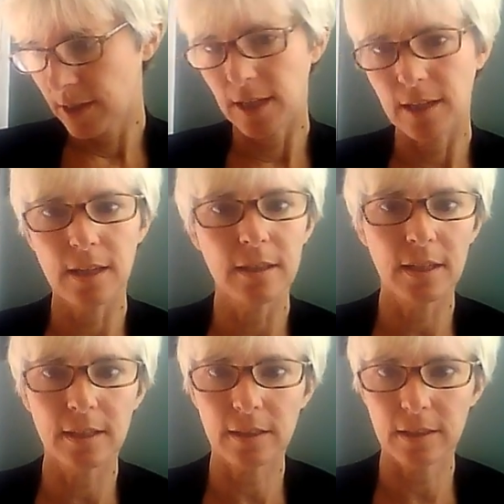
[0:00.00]
and the
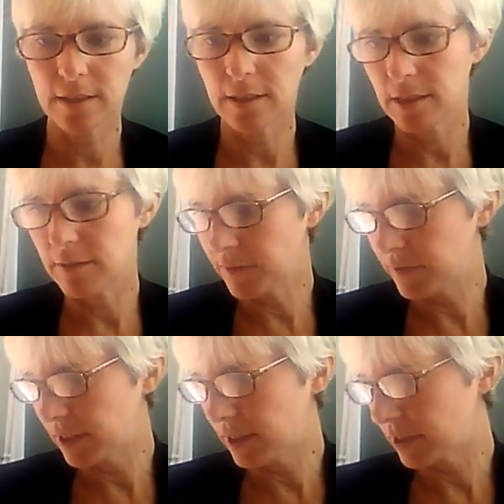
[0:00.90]
headline says
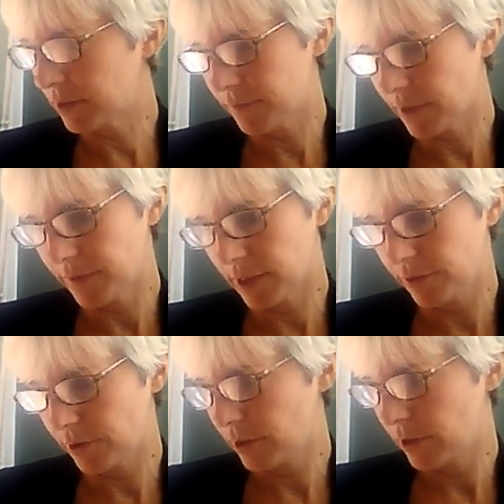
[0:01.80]

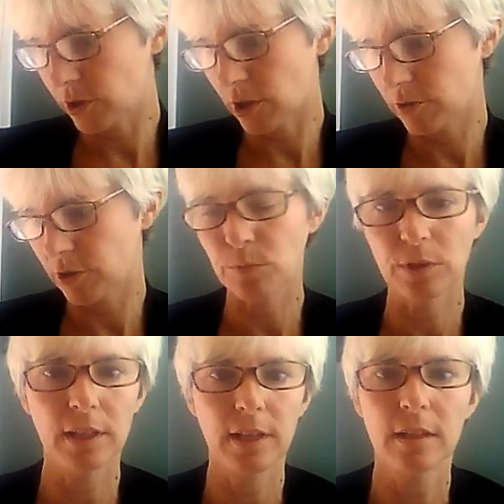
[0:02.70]
15,500 charges were
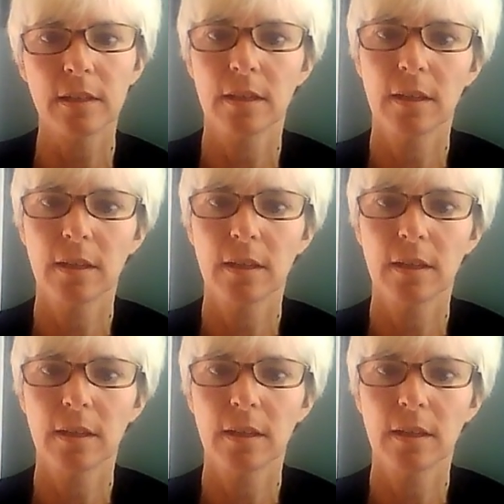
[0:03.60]
laid